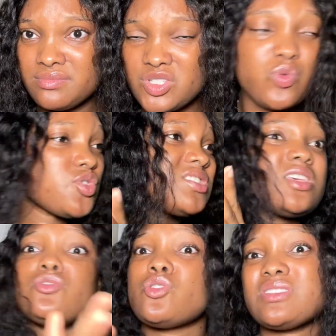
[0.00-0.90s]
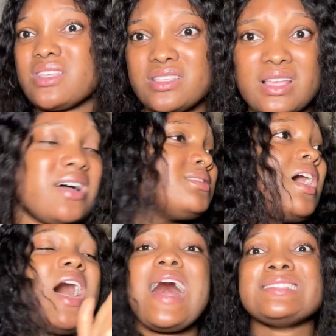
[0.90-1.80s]
She was just saying nonsense. And
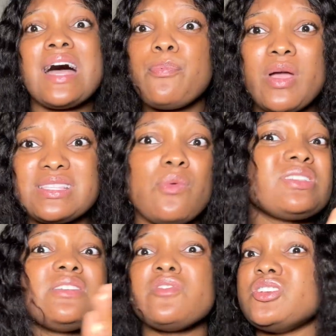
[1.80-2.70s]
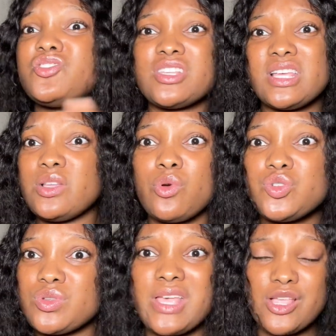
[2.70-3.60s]
at that point, I wasn't even interested in what
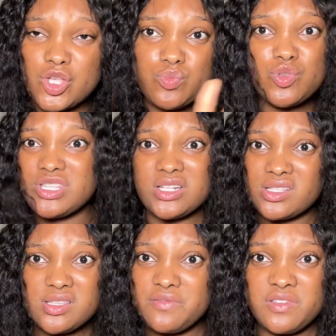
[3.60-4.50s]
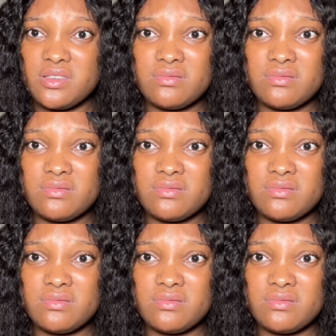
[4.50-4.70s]
she was saying. I just muted the TV.